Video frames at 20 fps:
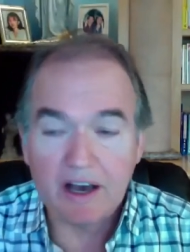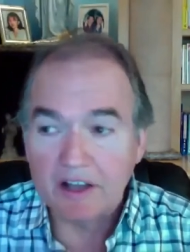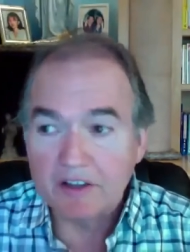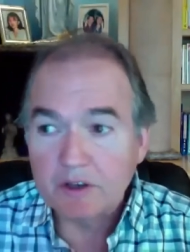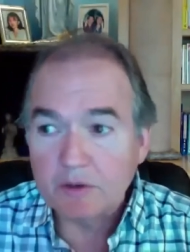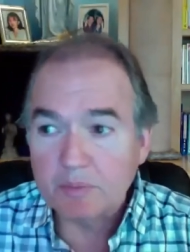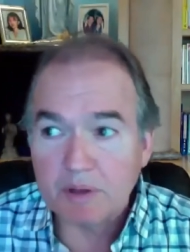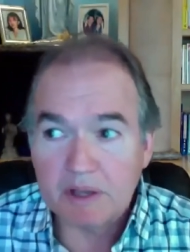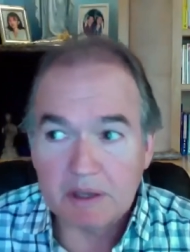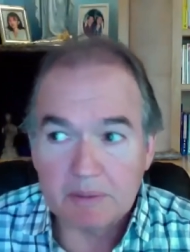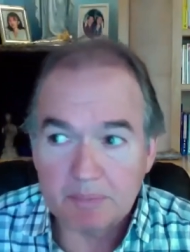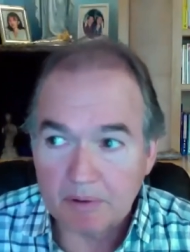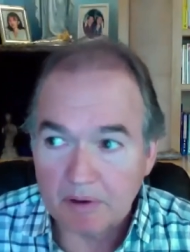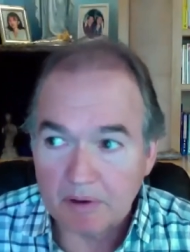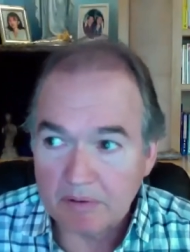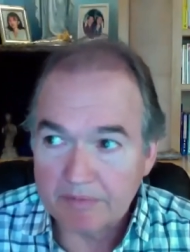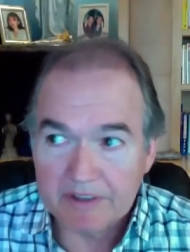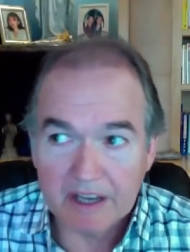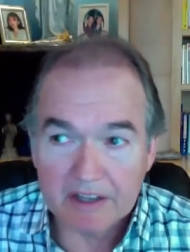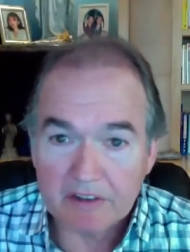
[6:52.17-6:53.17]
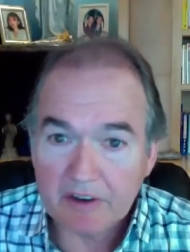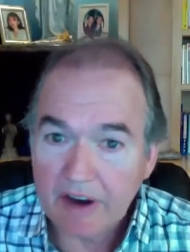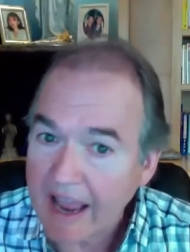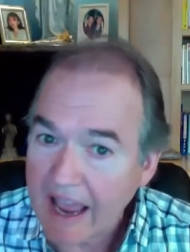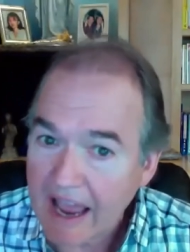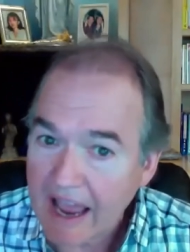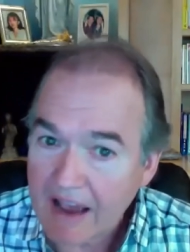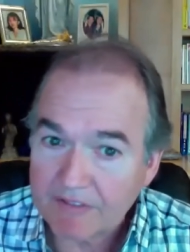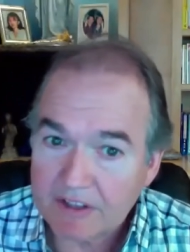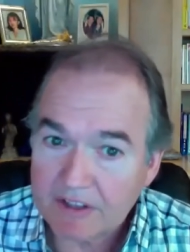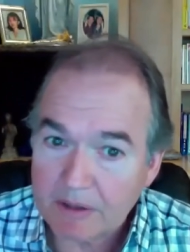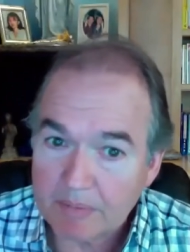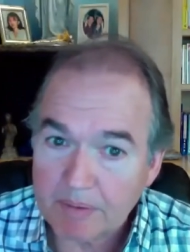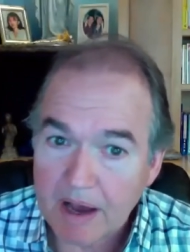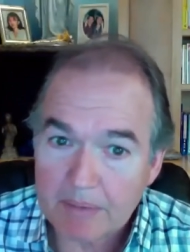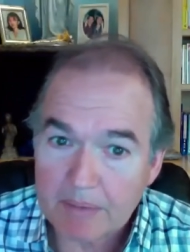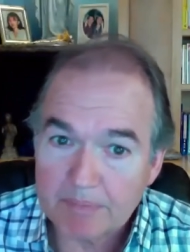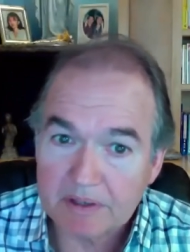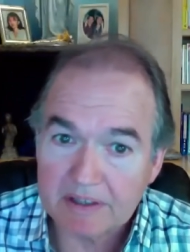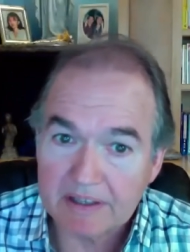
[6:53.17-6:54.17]
Other people, the other half of the
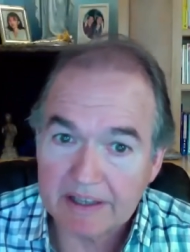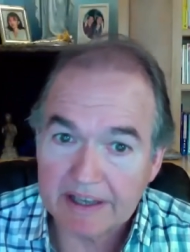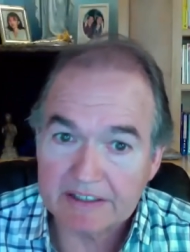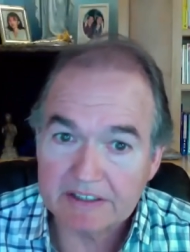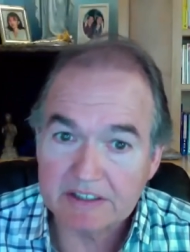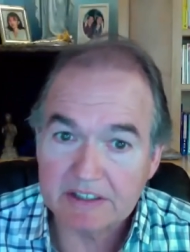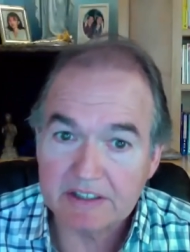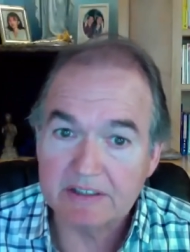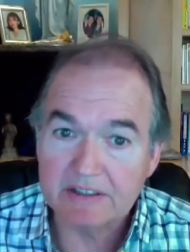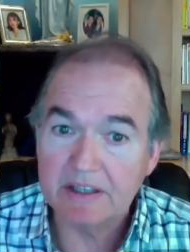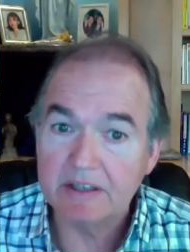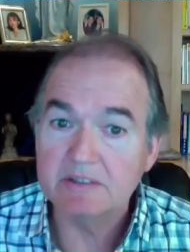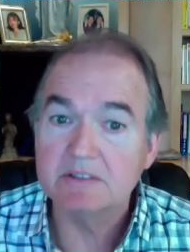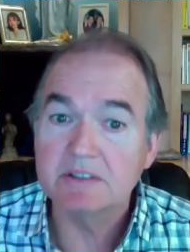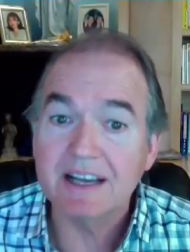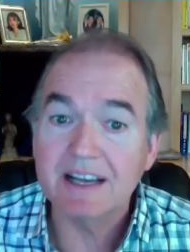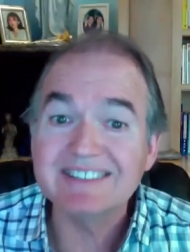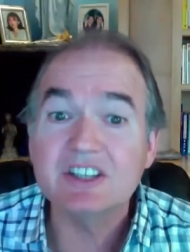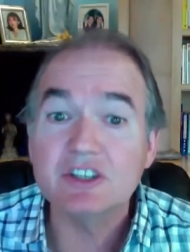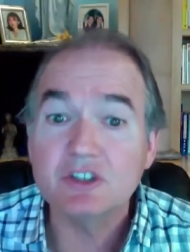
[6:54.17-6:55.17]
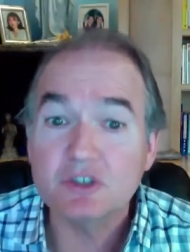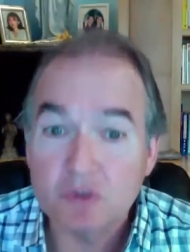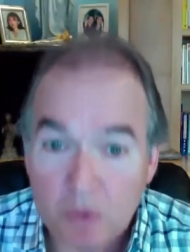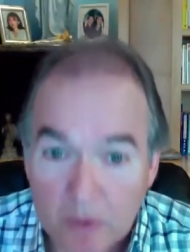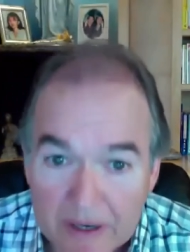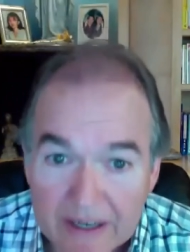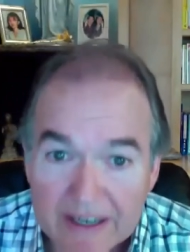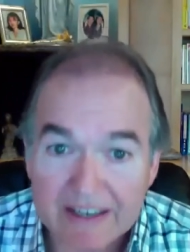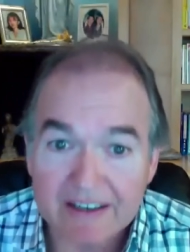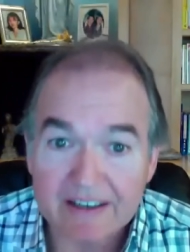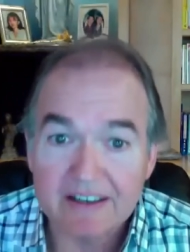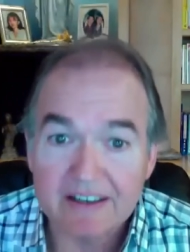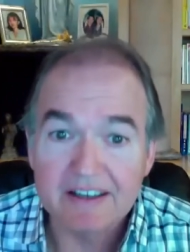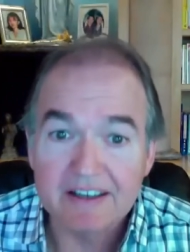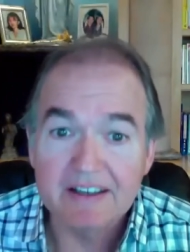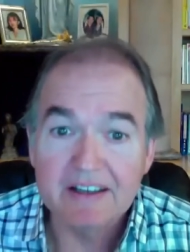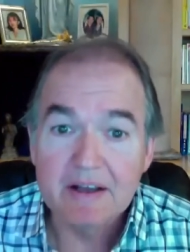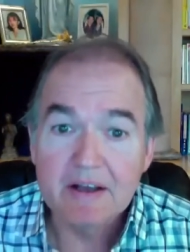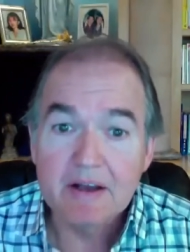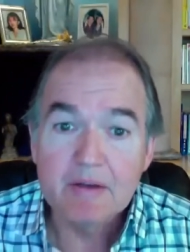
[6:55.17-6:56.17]
population that doesn't drink,
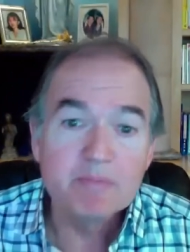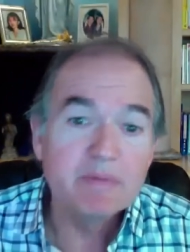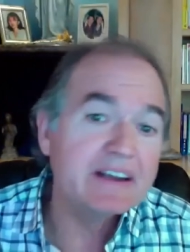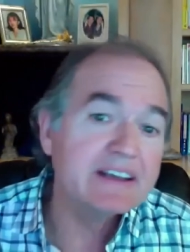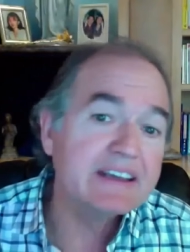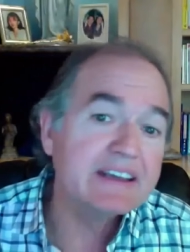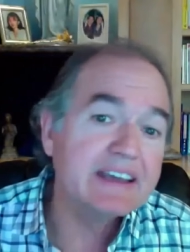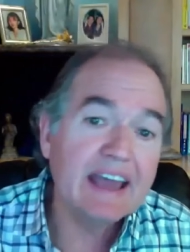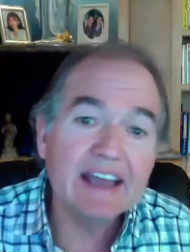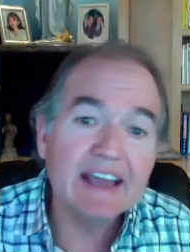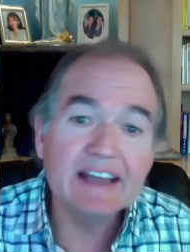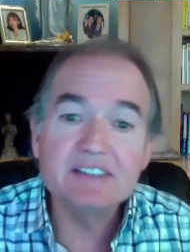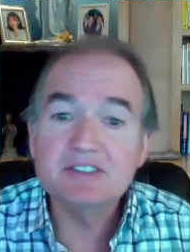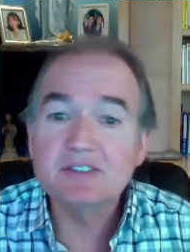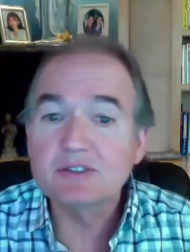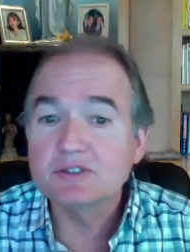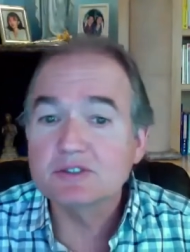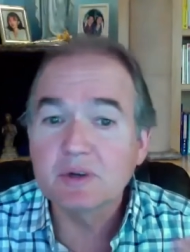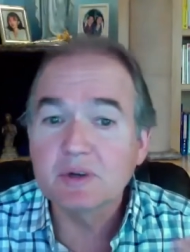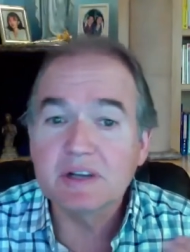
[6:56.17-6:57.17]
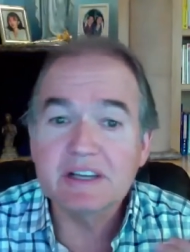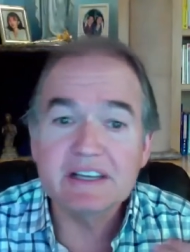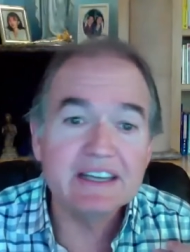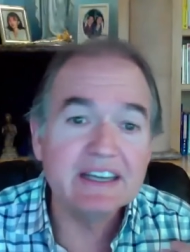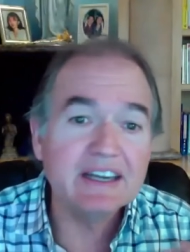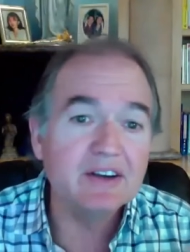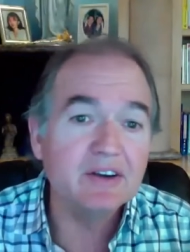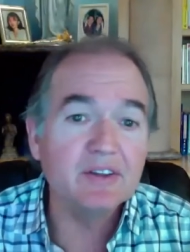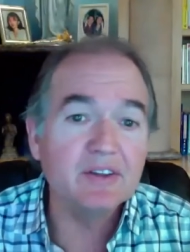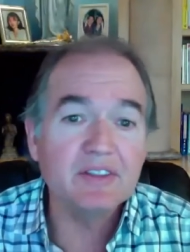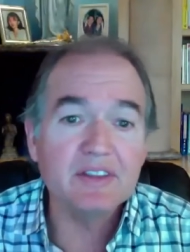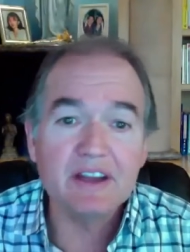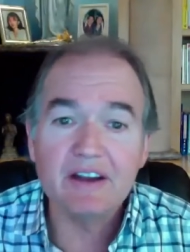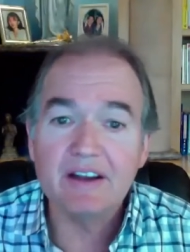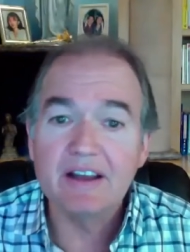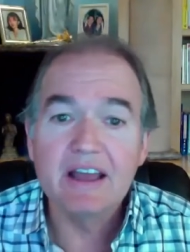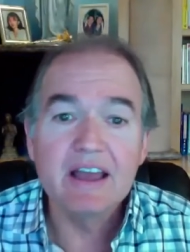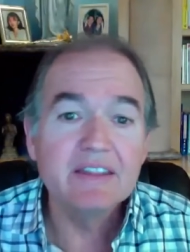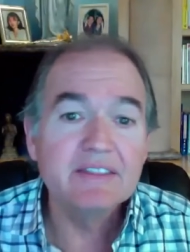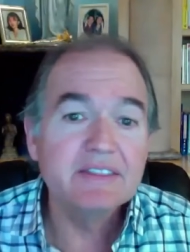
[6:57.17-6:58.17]
but occasional drink here or
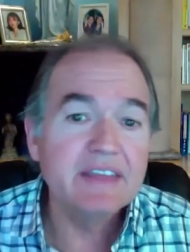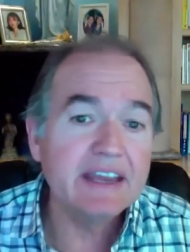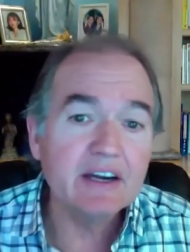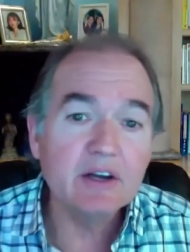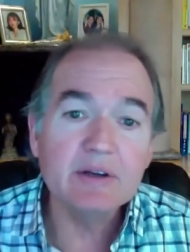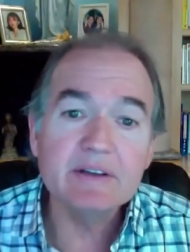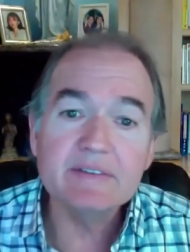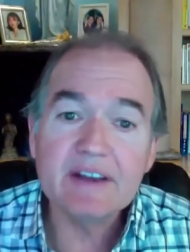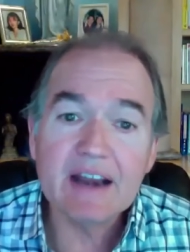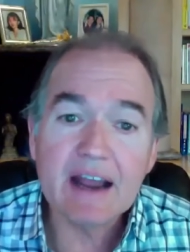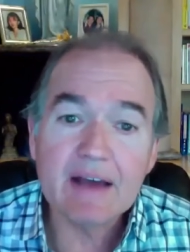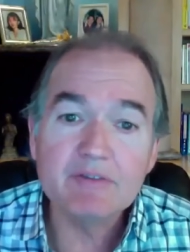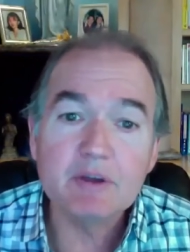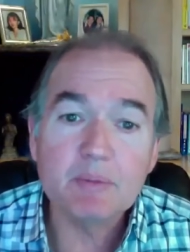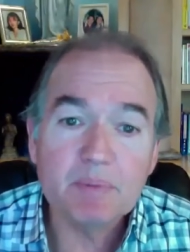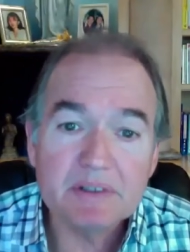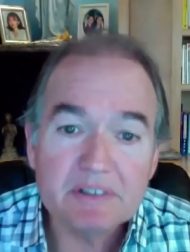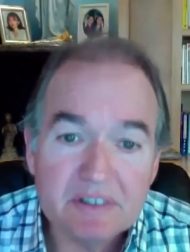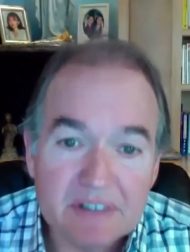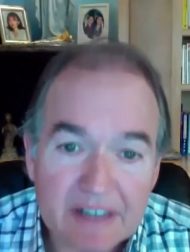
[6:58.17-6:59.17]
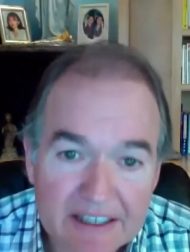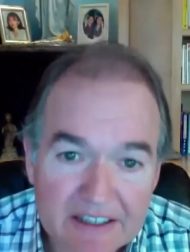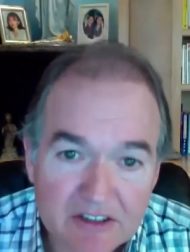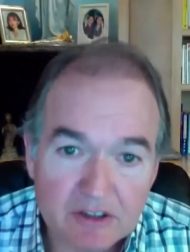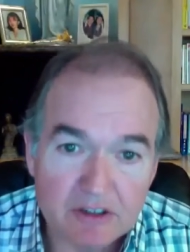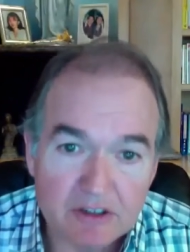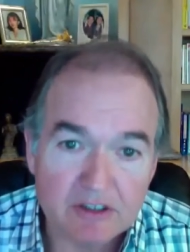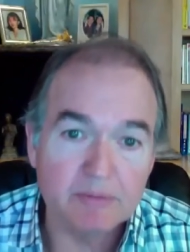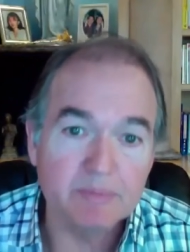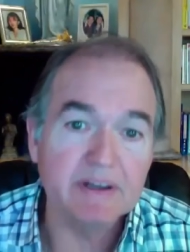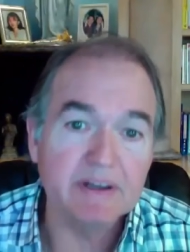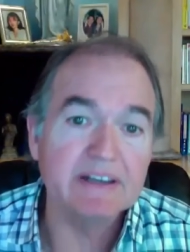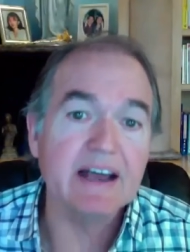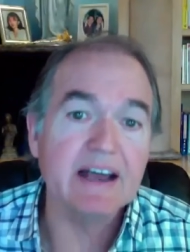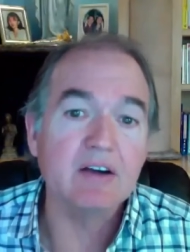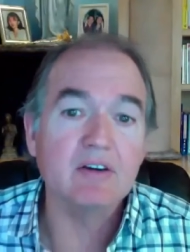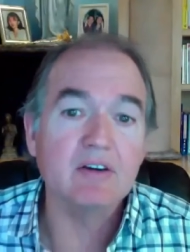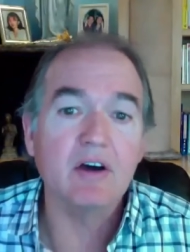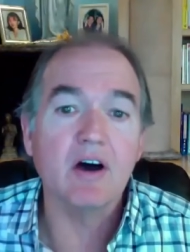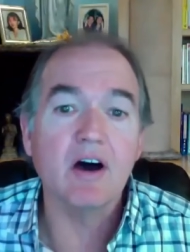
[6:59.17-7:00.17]
there, they don't even have the potential to be an
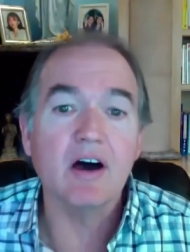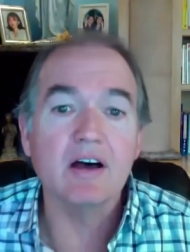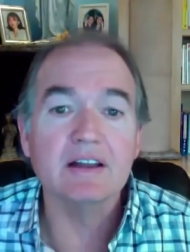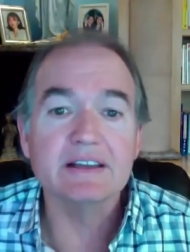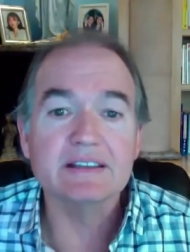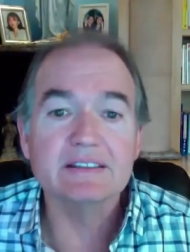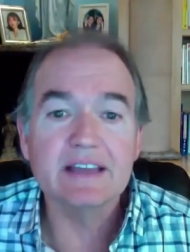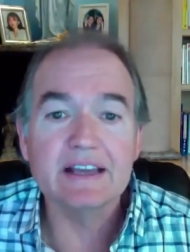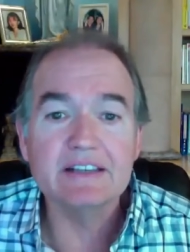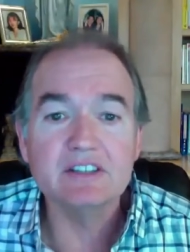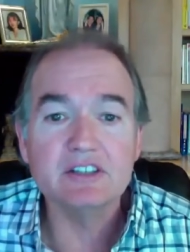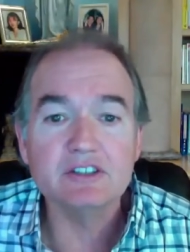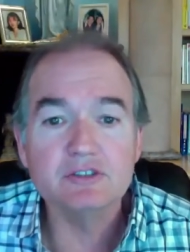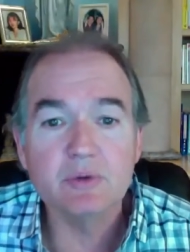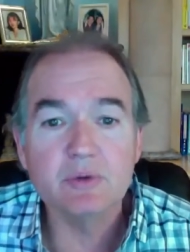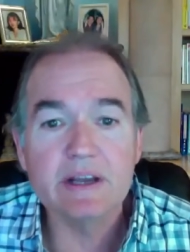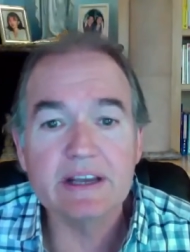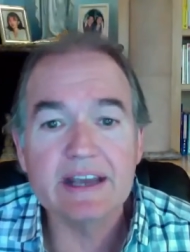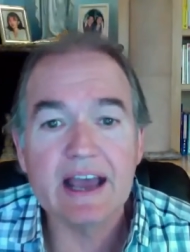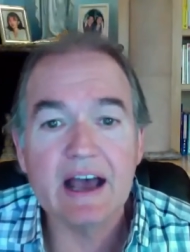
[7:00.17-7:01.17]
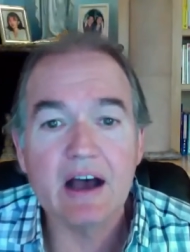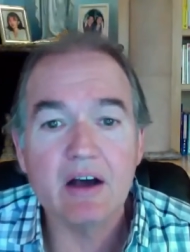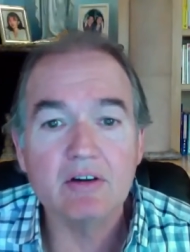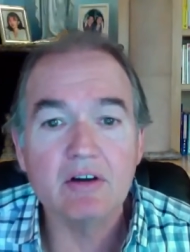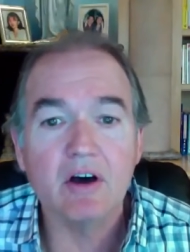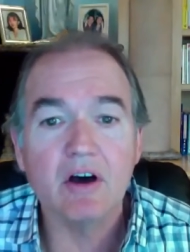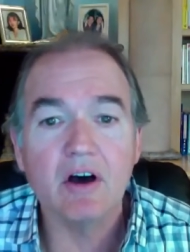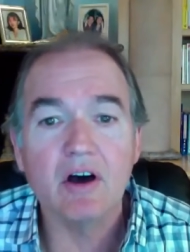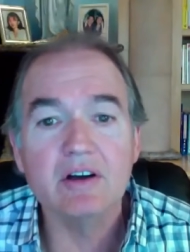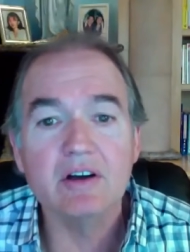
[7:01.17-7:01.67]
alcoholic. They just drink alcohol